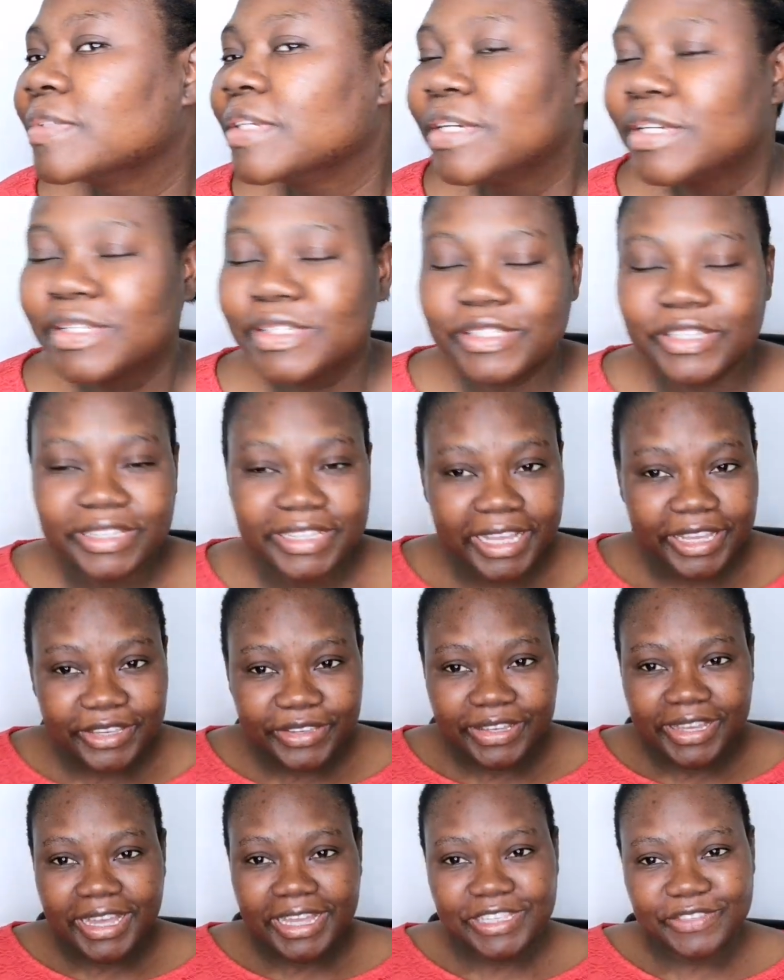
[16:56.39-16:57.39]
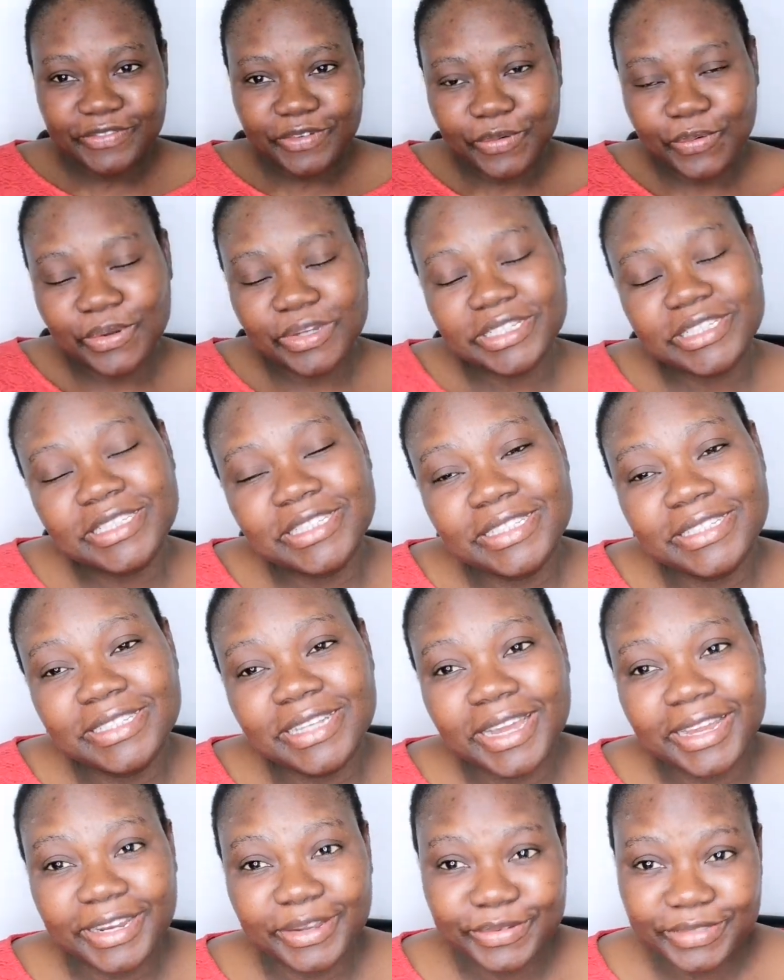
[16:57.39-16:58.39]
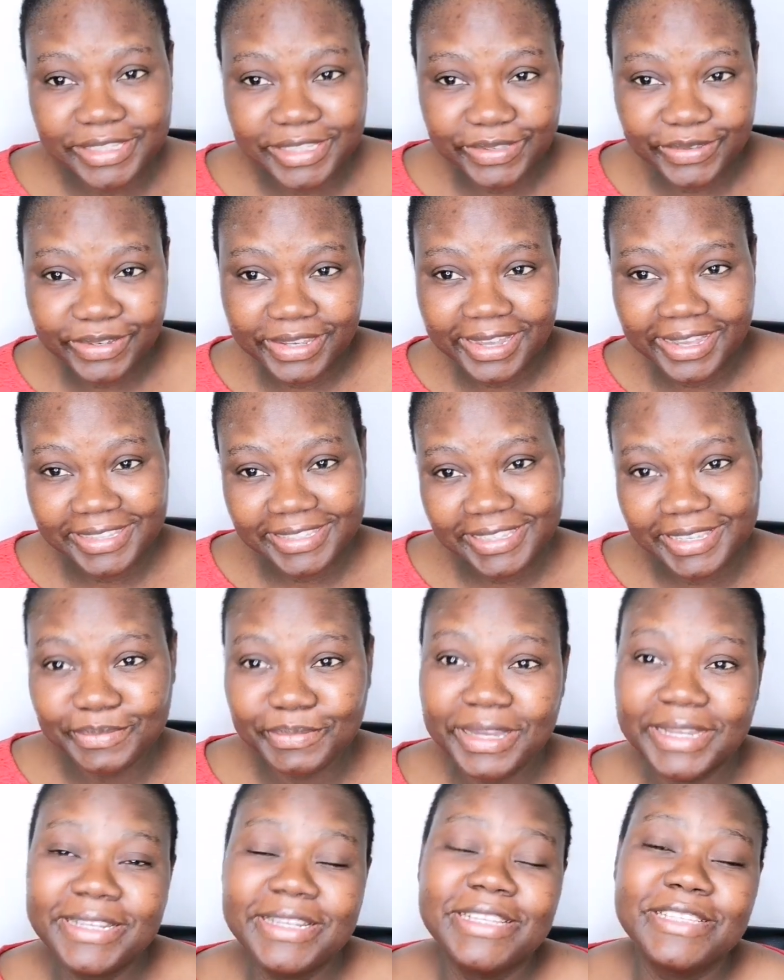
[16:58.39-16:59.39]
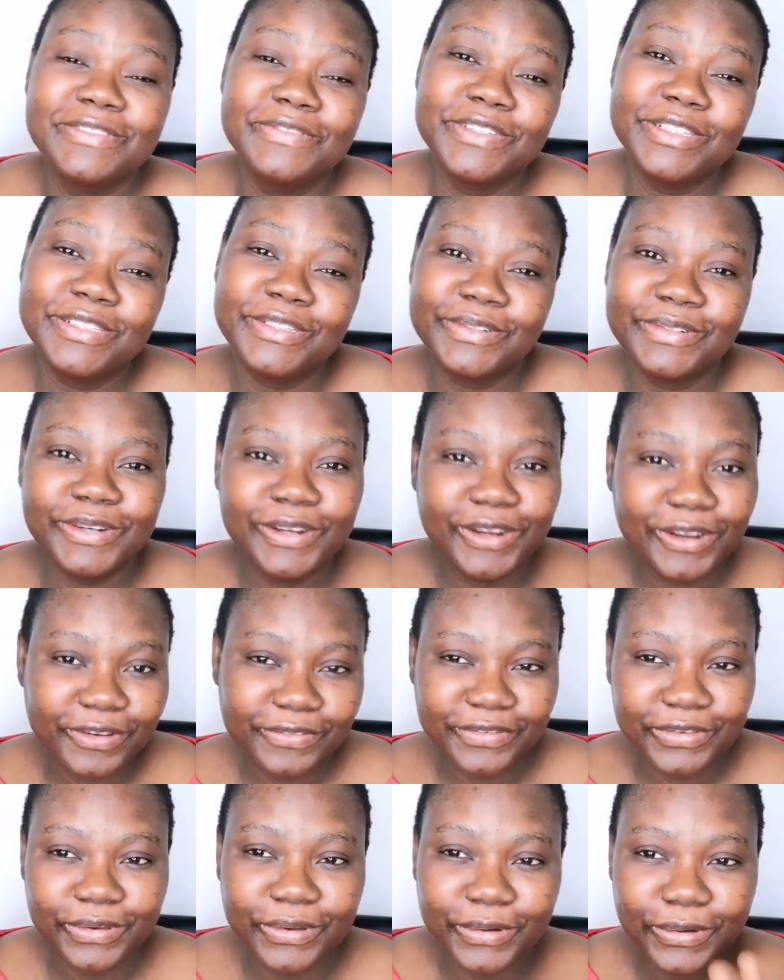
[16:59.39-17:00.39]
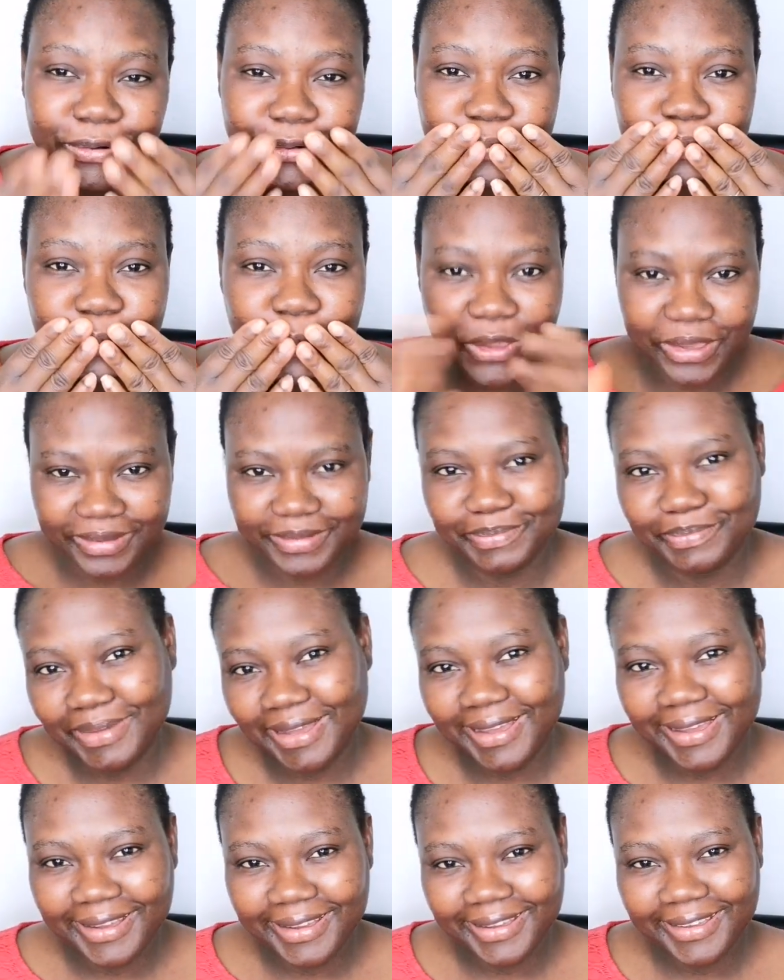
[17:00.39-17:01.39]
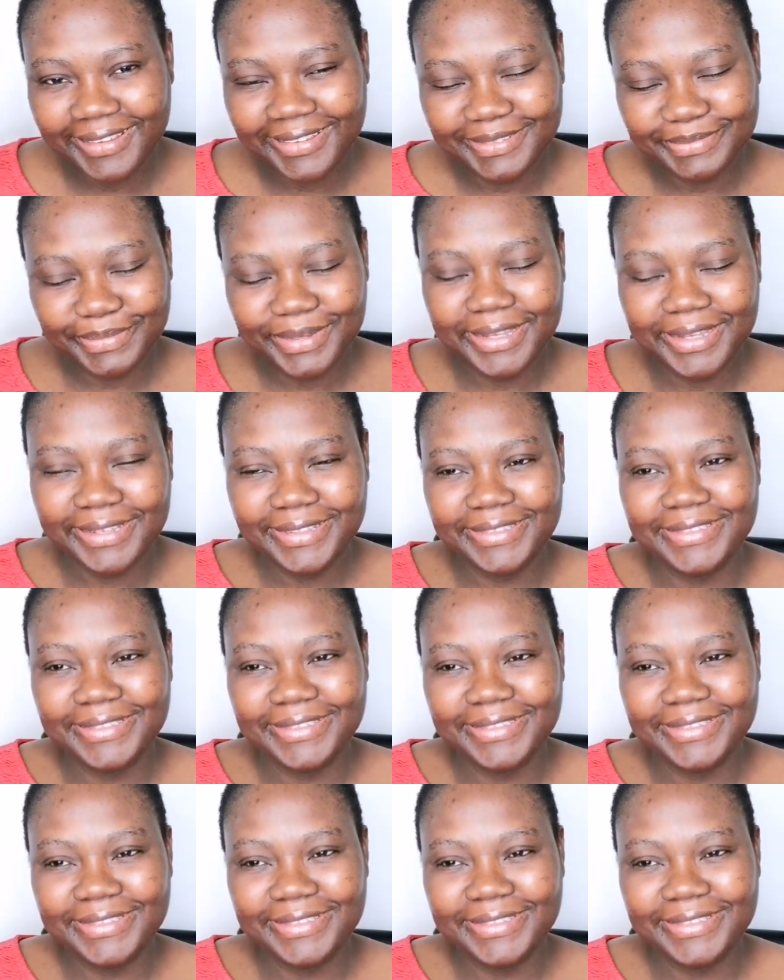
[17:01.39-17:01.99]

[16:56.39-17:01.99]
So thank you guys for watching, and I'll see you guys in my next video. Love you all. Bye. Bye.